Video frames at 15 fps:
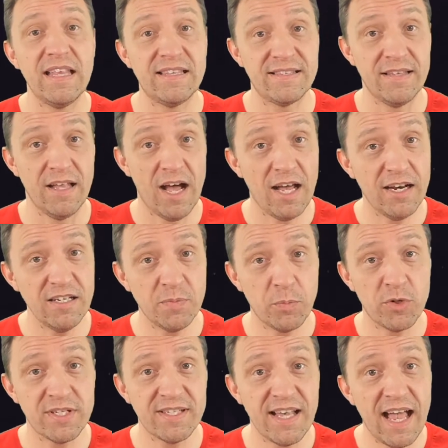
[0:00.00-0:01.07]
it's not as
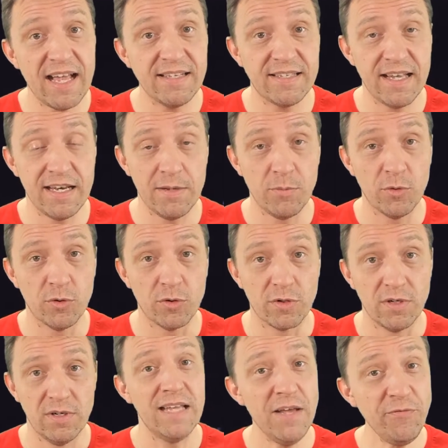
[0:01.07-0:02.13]
precise
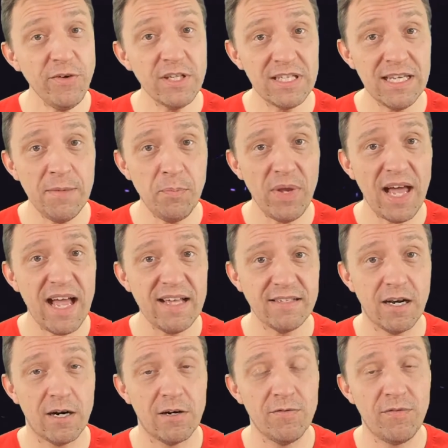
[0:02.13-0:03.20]
anymore. Different
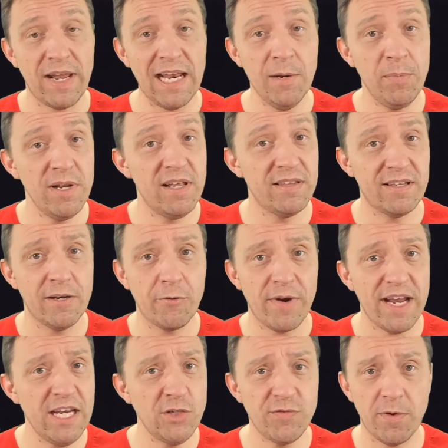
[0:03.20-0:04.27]
DPIs are available and they
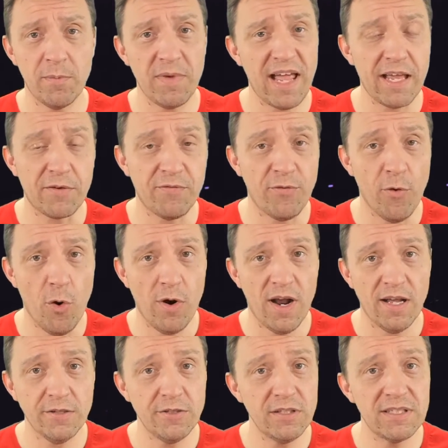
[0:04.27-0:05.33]
range from like
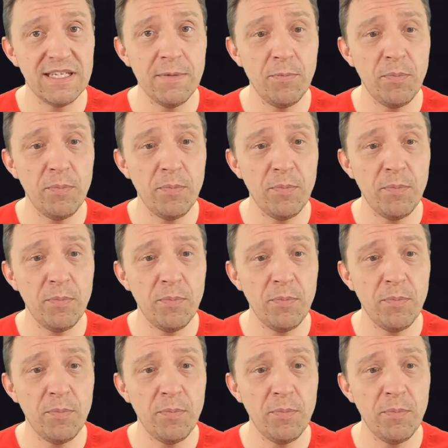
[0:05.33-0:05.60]
400